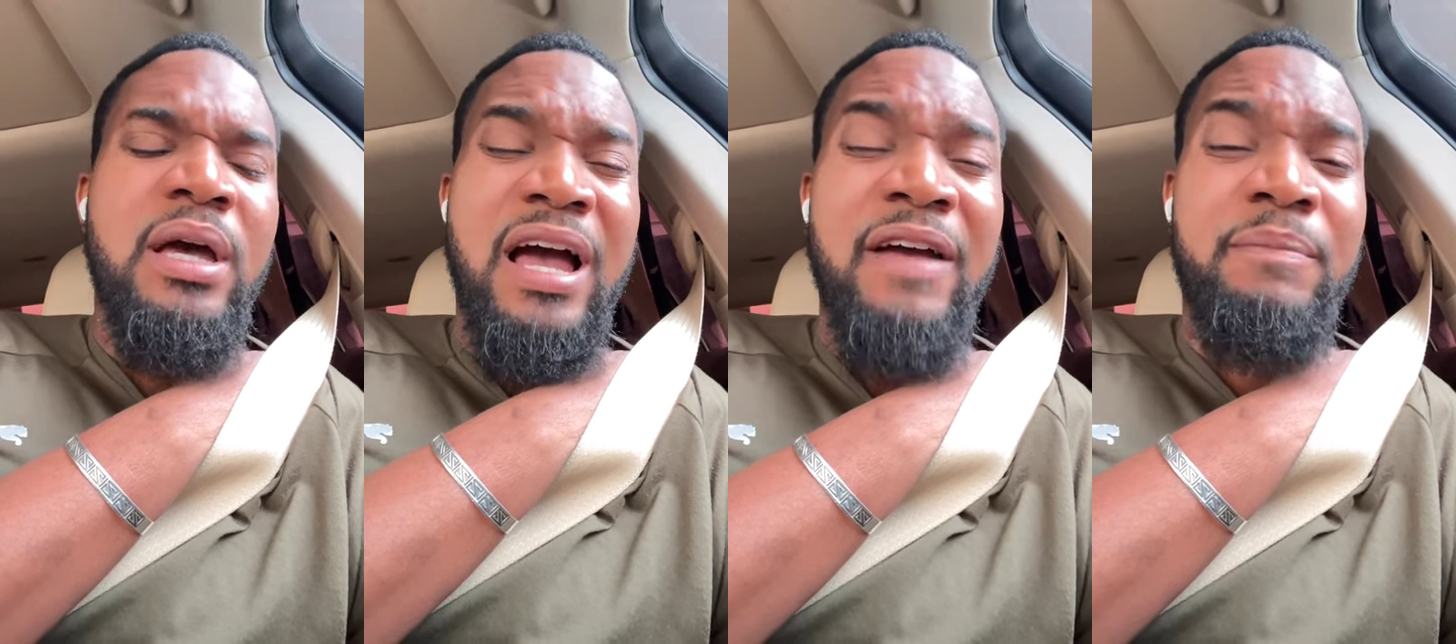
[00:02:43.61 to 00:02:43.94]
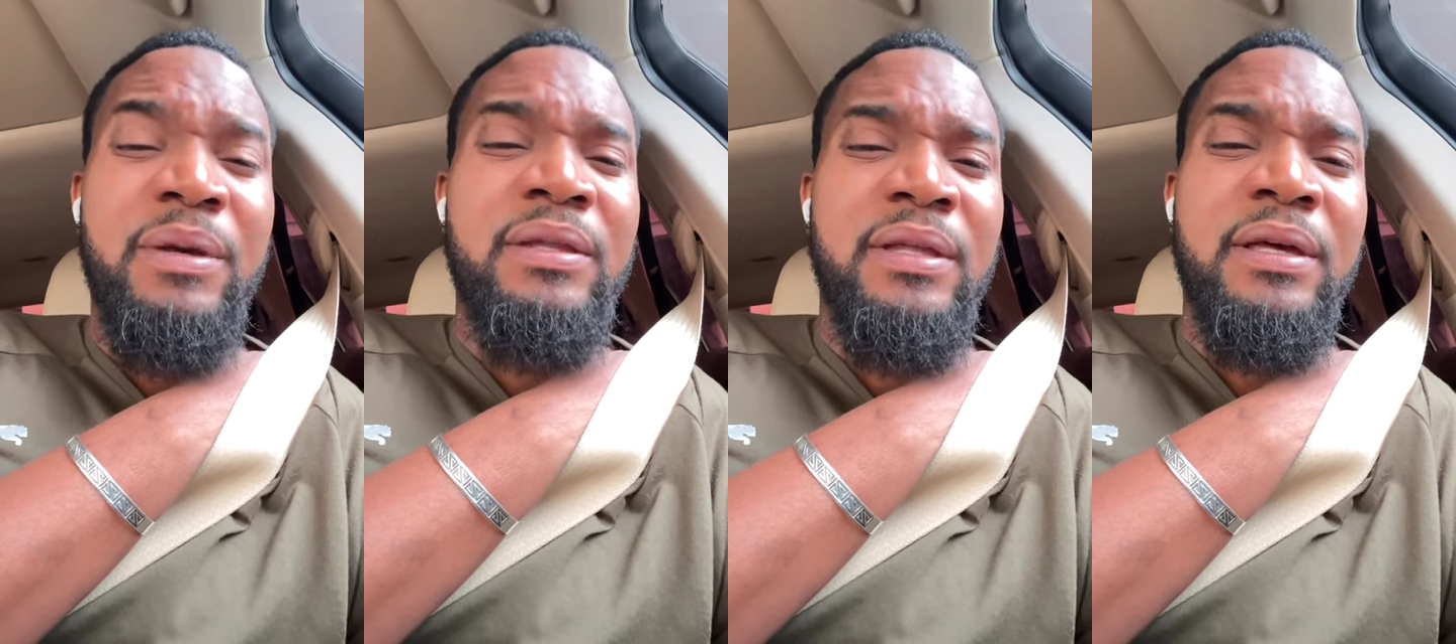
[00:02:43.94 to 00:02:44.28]
I've
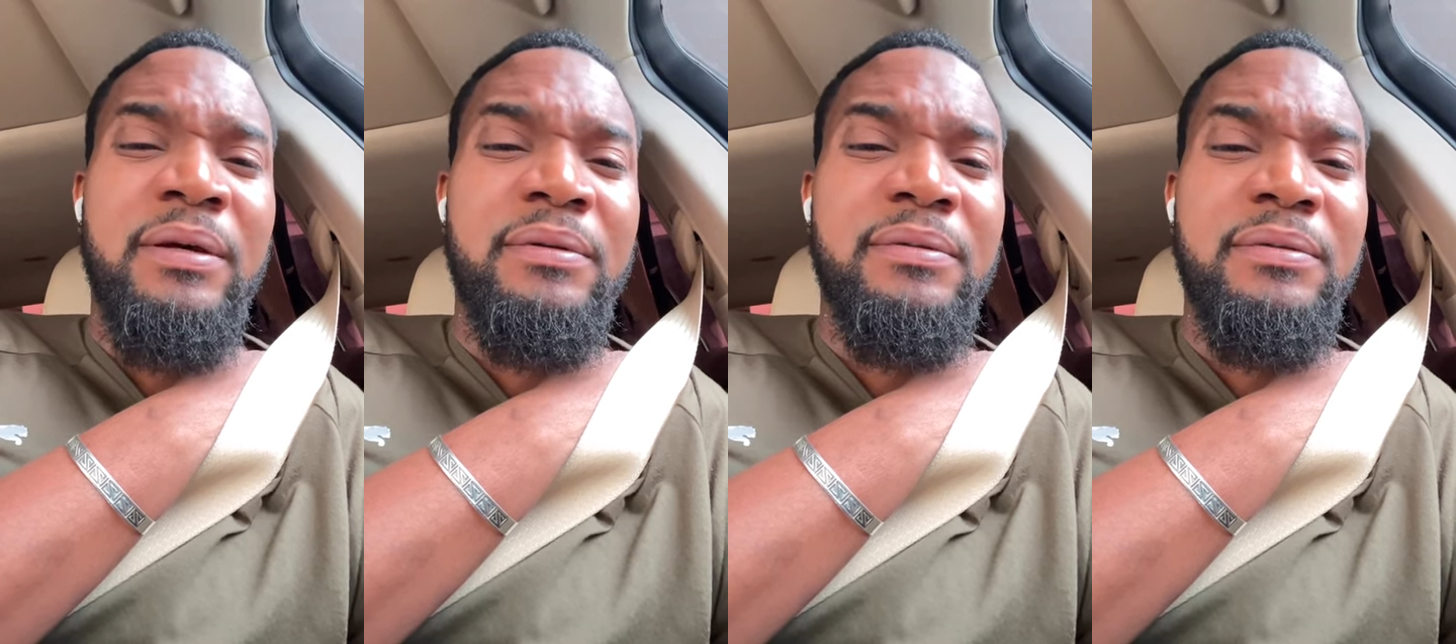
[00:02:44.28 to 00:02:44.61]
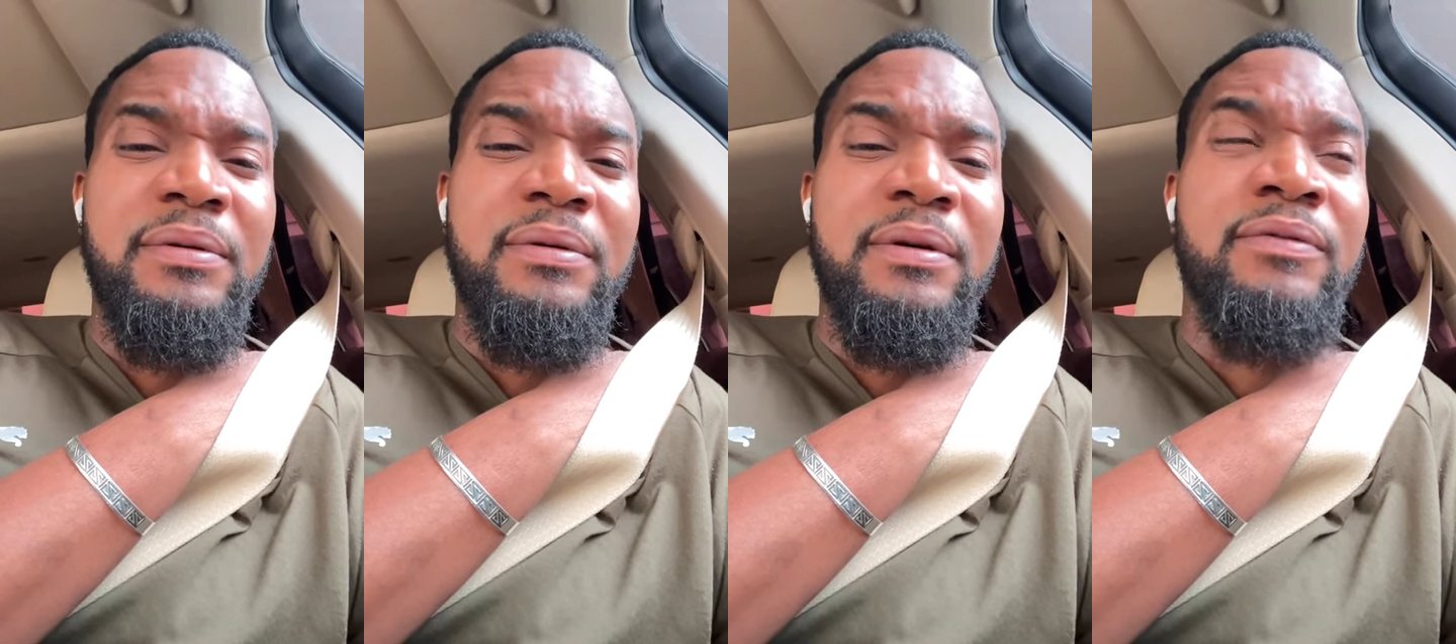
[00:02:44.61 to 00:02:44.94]
been there.
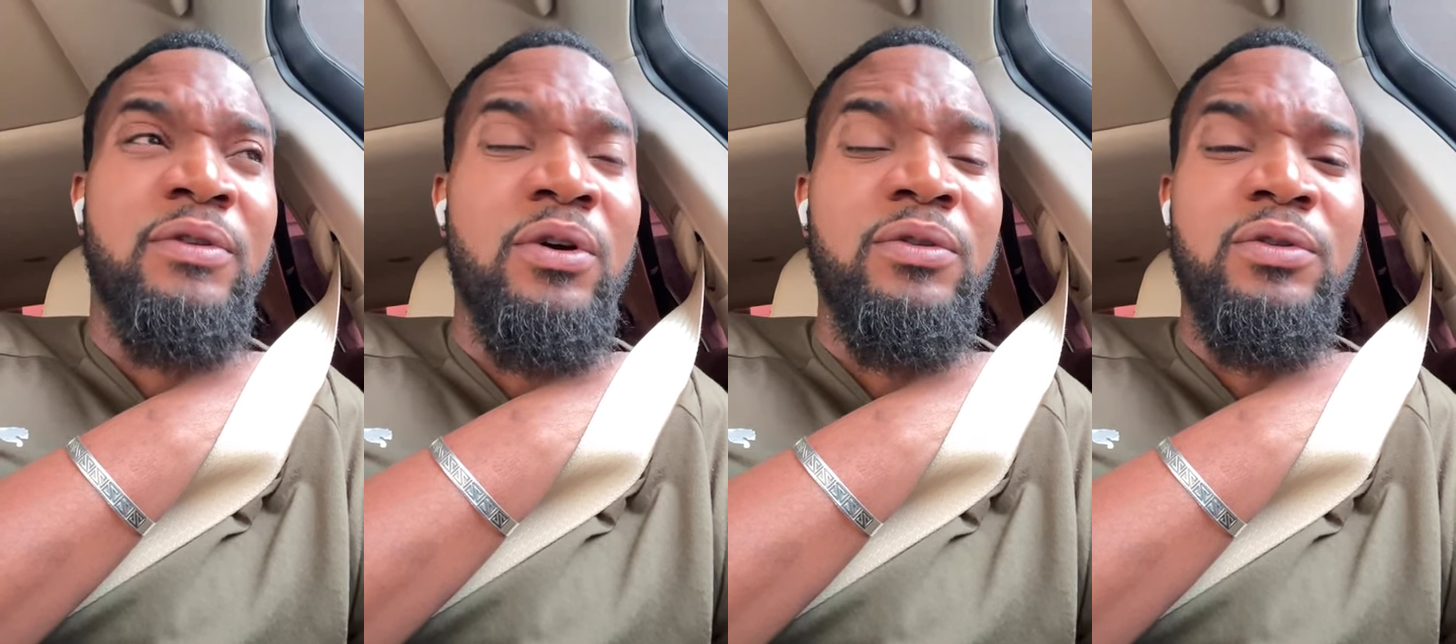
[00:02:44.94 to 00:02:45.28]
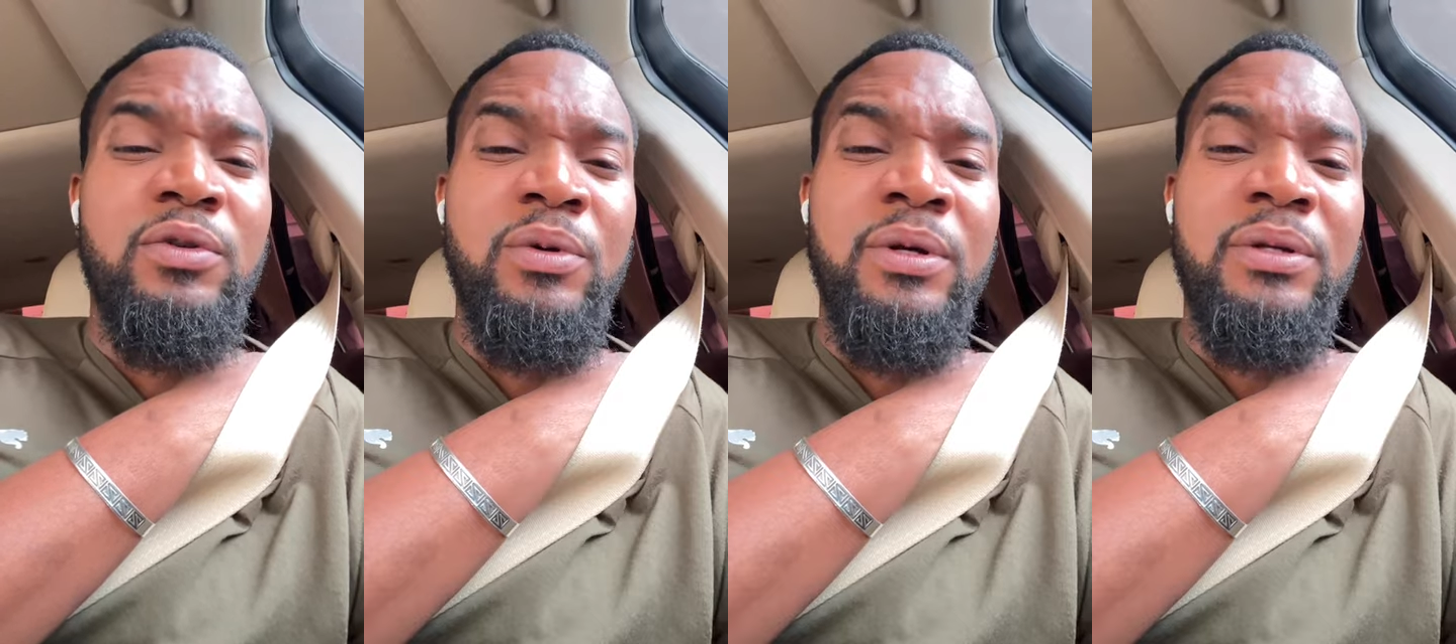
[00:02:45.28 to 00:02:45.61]
I've gone
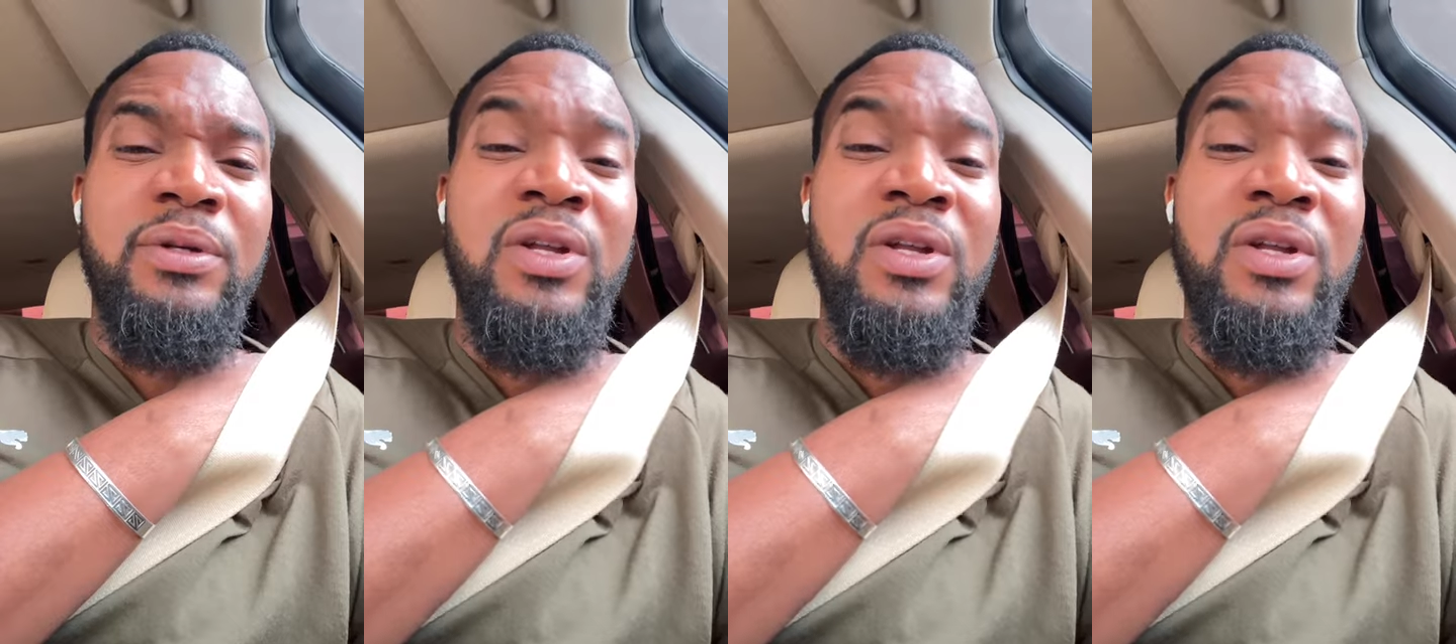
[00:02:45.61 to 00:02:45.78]
through it.